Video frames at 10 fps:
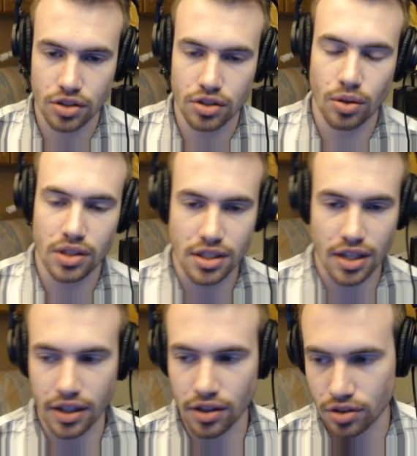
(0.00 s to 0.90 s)
noises, like
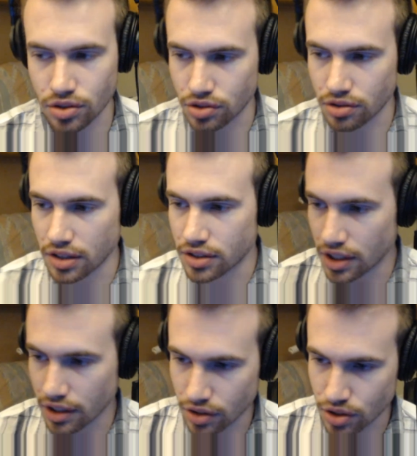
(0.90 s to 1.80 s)
characters
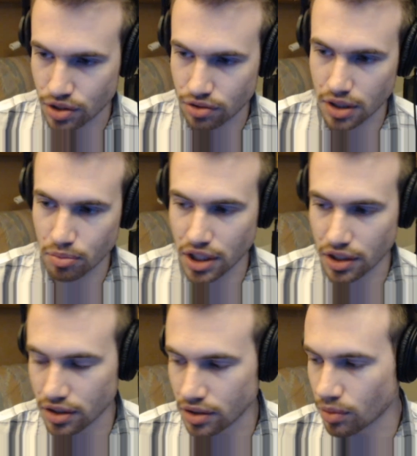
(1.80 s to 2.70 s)
grunting or screaming
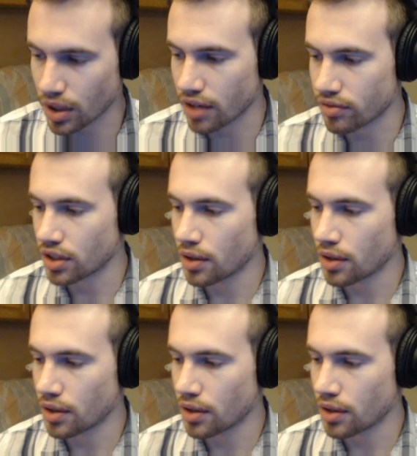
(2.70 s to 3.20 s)
or whatever.